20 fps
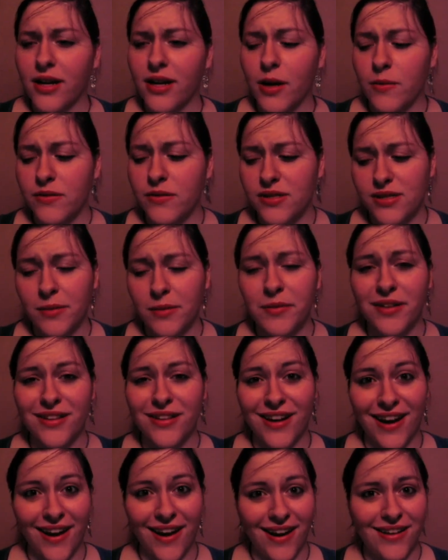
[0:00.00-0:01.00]
Like it was something
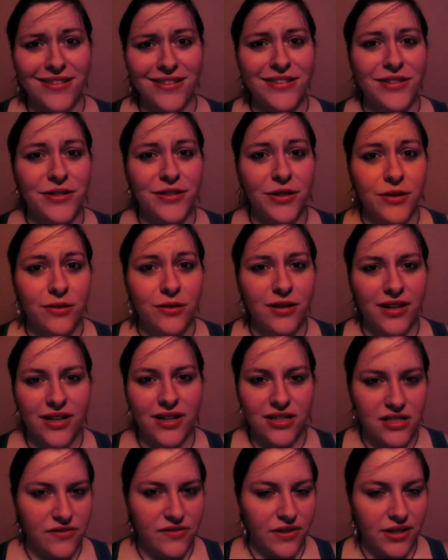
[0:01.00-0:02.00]
that I had to do. Like
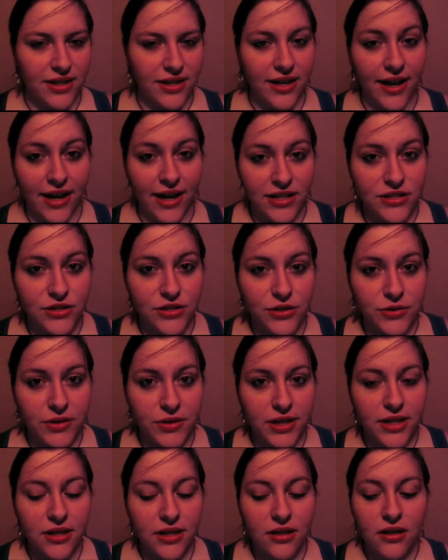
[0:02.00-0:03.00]
I just felt like I had to do
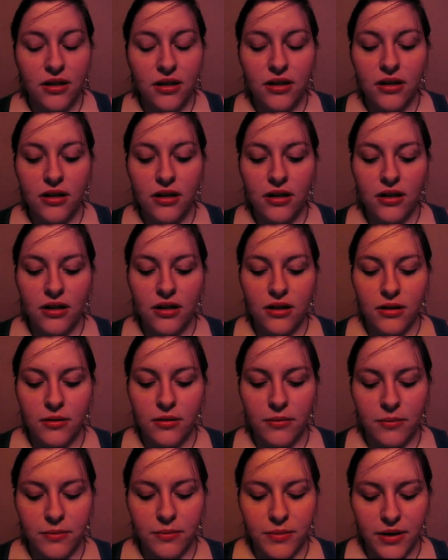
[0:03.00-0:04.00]
it.
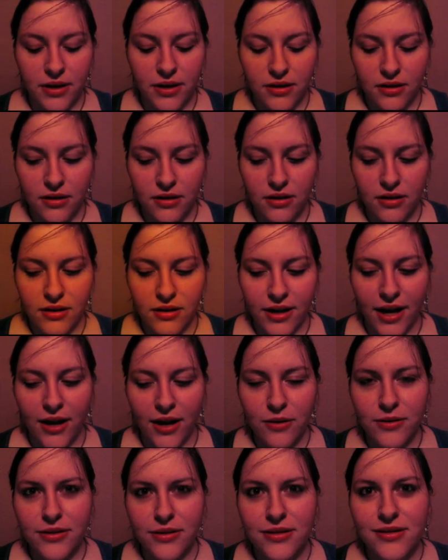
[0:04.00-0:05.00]
But
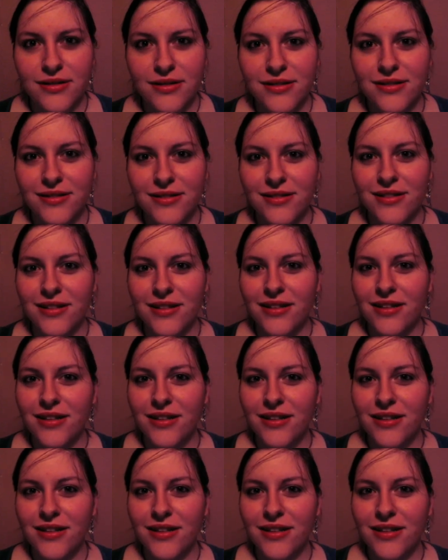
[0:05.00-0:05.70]
now it's...